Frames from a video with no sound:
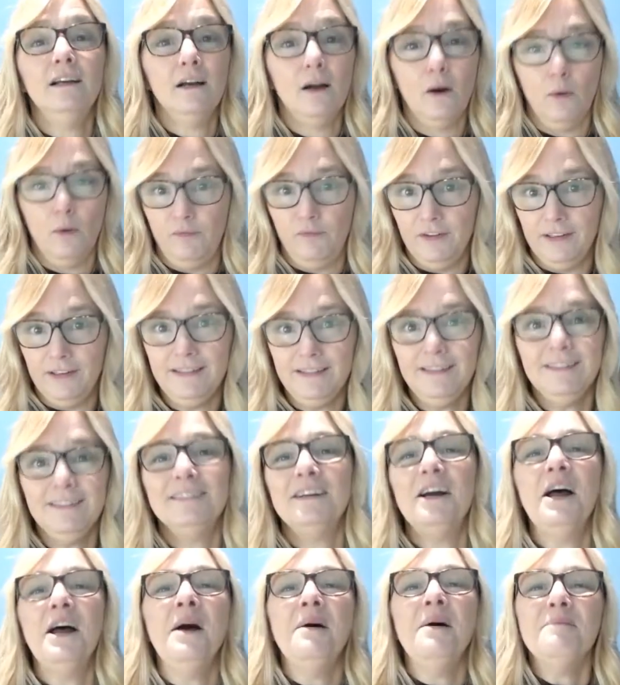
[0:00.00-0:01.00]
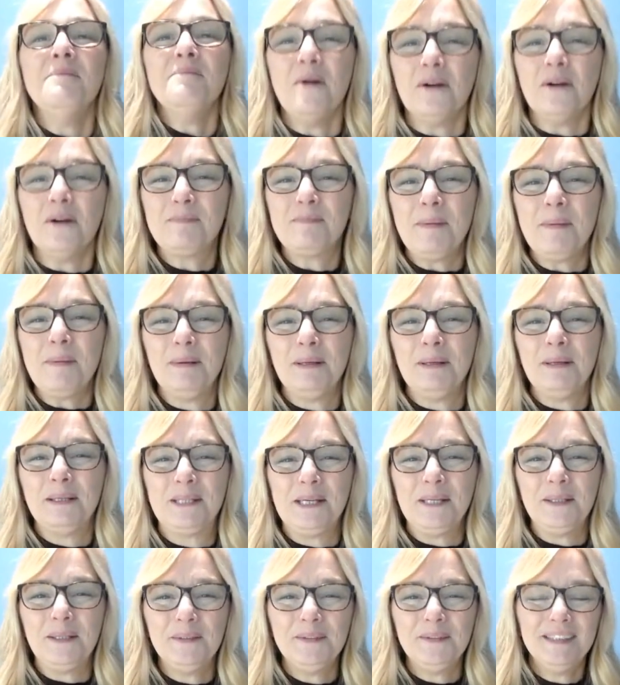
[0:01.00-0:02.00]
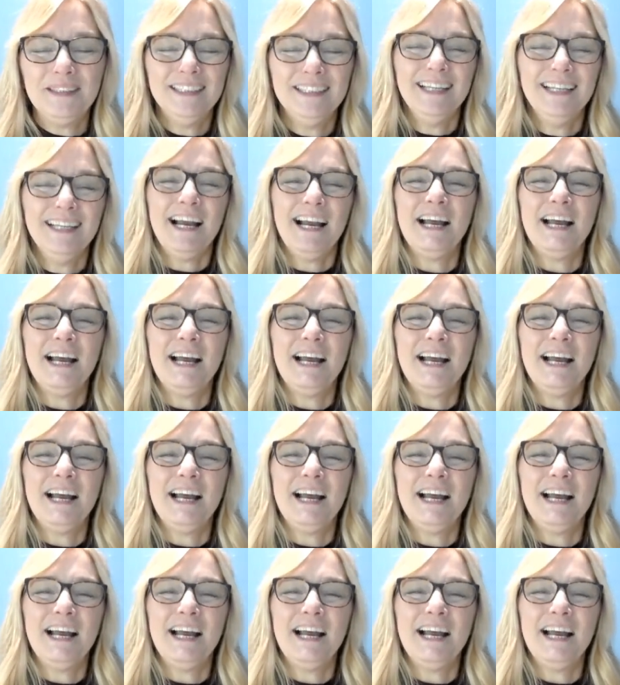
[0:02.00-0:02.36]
Hopefully, most people do.